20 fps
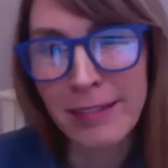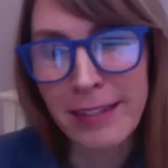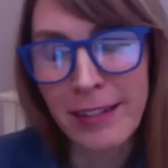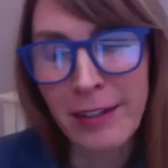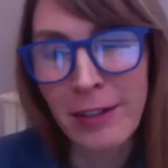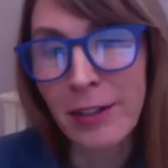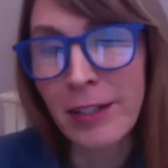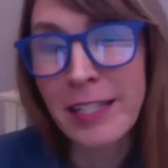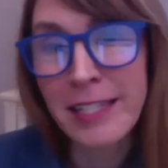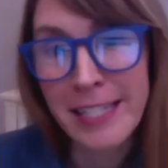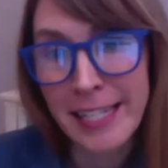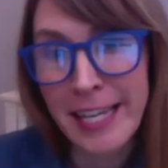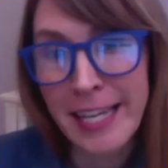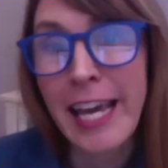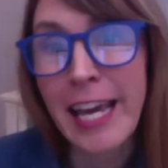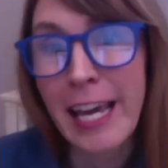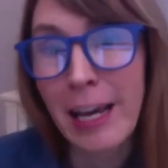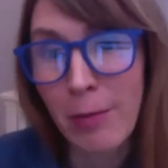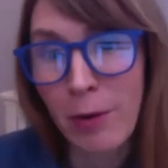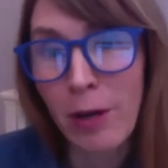or at least a
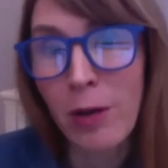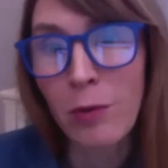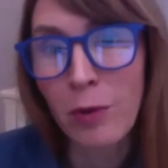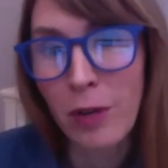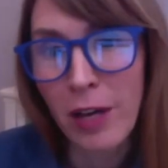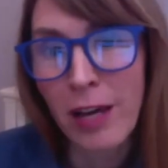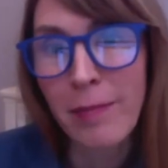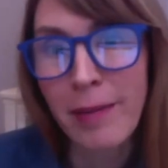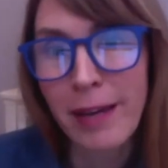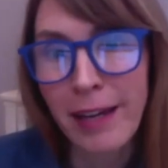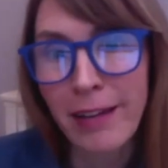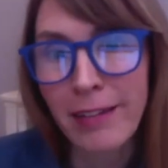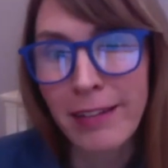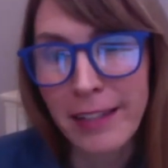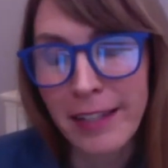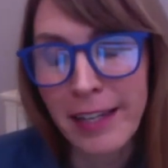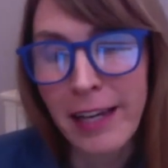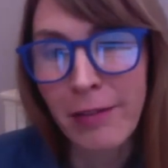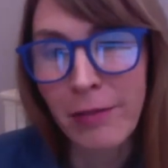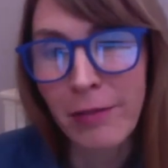camera will come out and
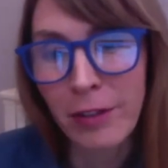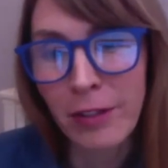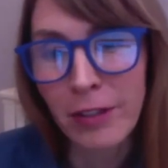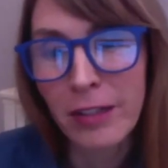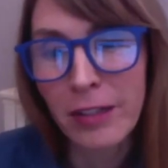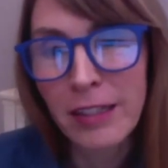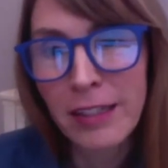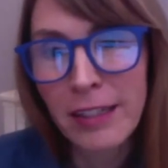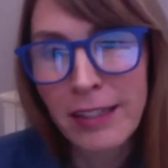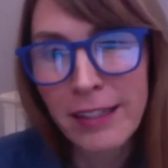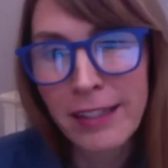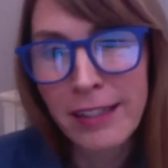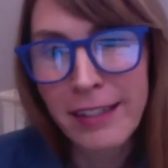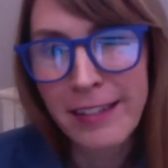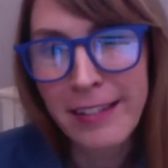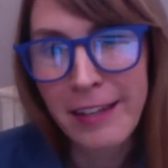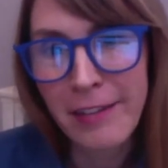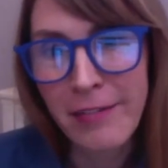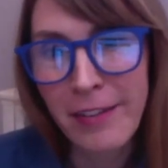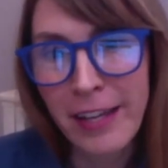cover
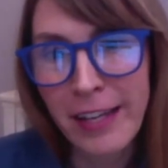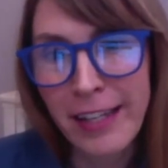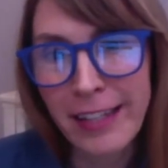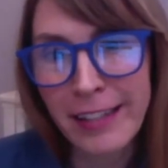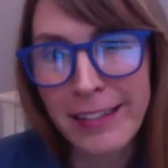the event.